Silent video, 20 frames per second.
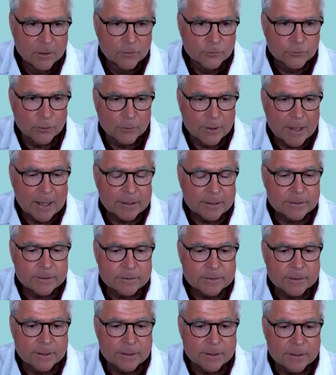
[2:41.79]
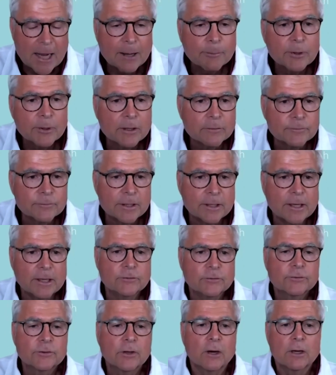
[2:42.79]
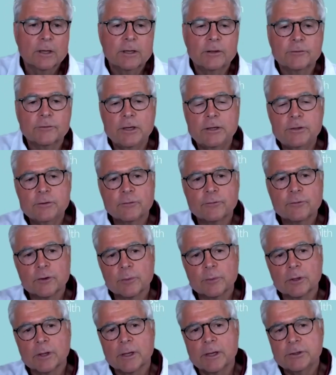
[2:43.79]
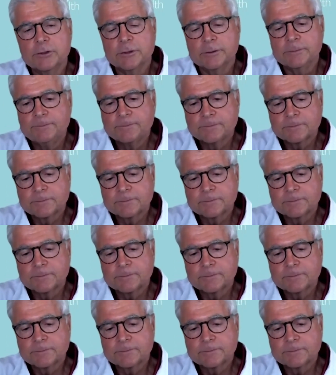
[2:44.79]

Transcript: So that's the topic of today's talk is atrial fibrillation.